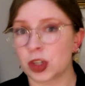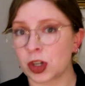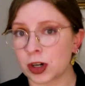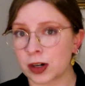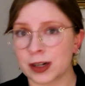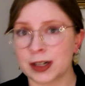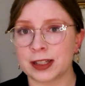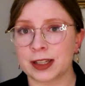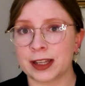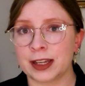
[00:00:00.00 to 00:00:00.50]

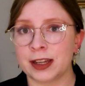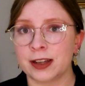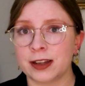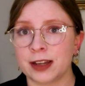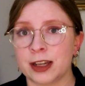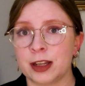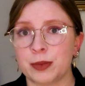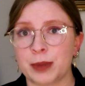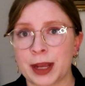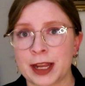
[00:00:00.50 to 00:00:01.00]
Currently,
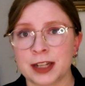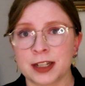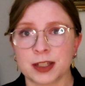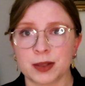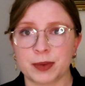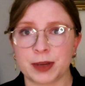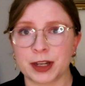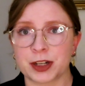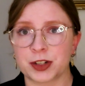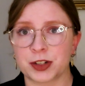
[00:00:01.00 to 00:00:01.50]
it
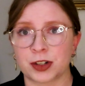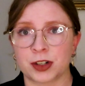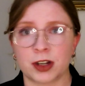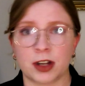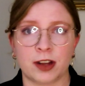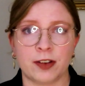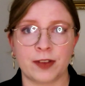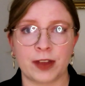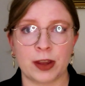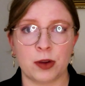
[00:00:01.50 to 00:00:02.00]
paints a picture
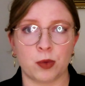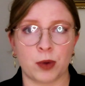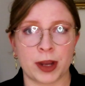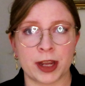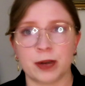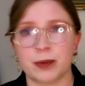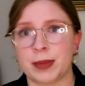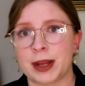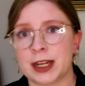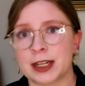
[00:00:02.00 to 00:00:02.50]
of a
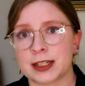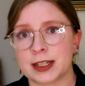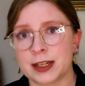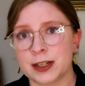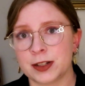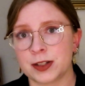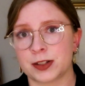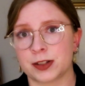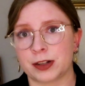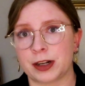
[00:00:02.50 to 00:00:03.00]
white man's
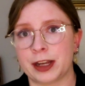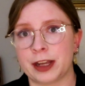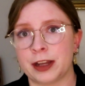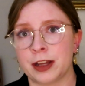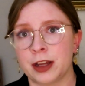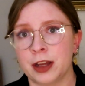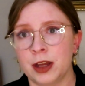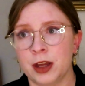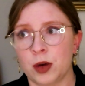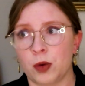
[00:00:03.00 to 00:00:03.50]
history,